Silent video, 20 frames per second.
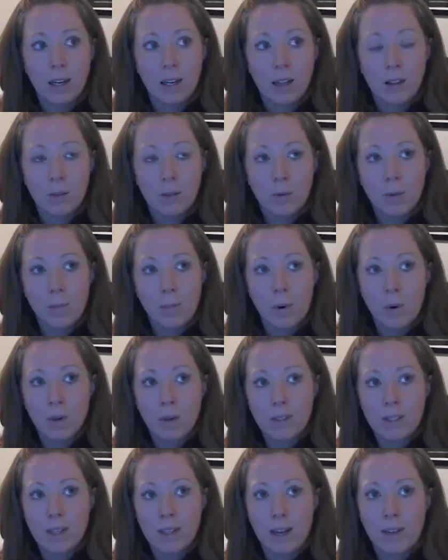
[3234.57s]
any of the
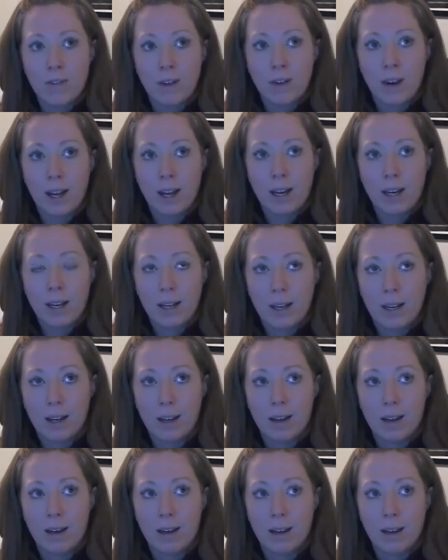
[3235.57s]
reports that I've read
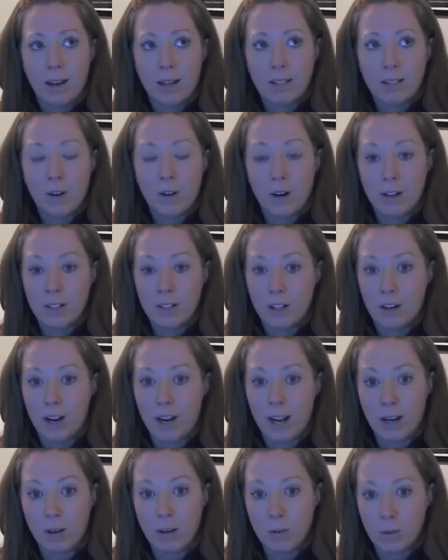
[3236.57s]
as far as
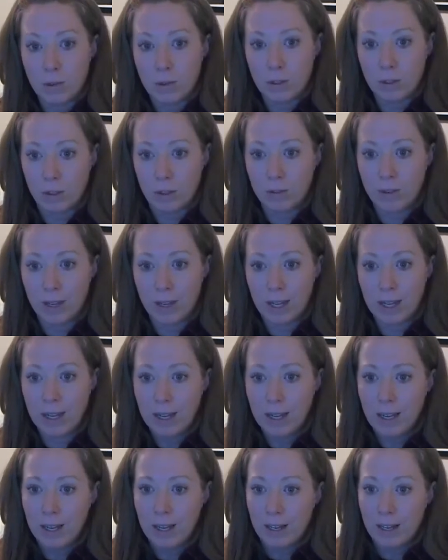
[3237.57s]
our annual
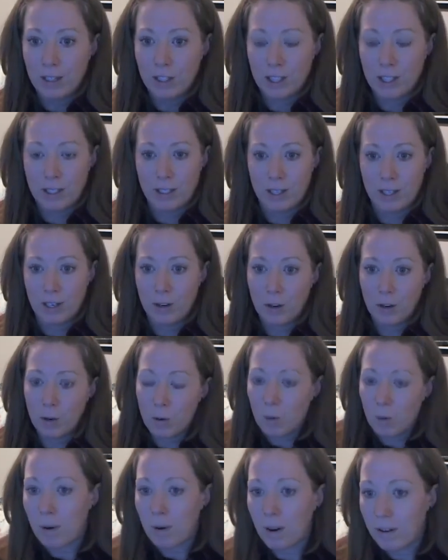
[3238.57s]
survey. Jason, I know
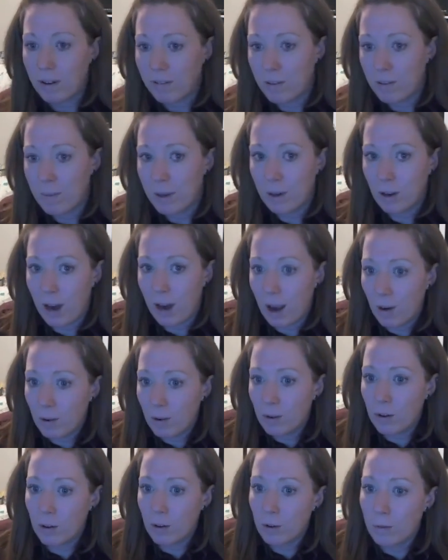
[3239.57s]
you were a part of the bigger
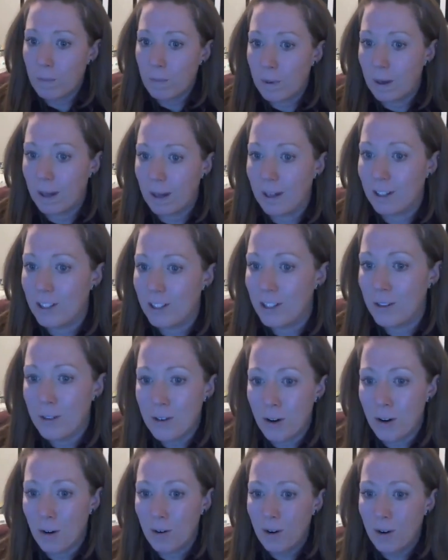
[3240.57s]
owl group.
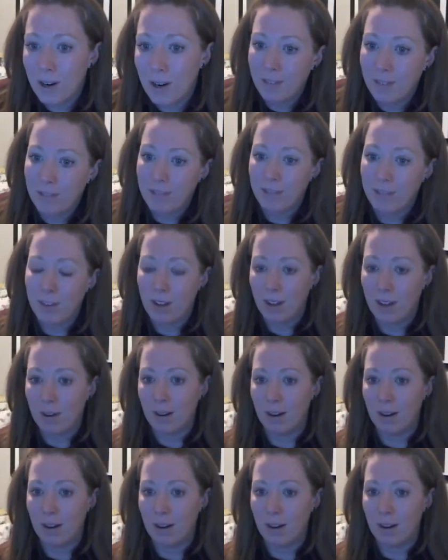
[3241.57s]
Do you know if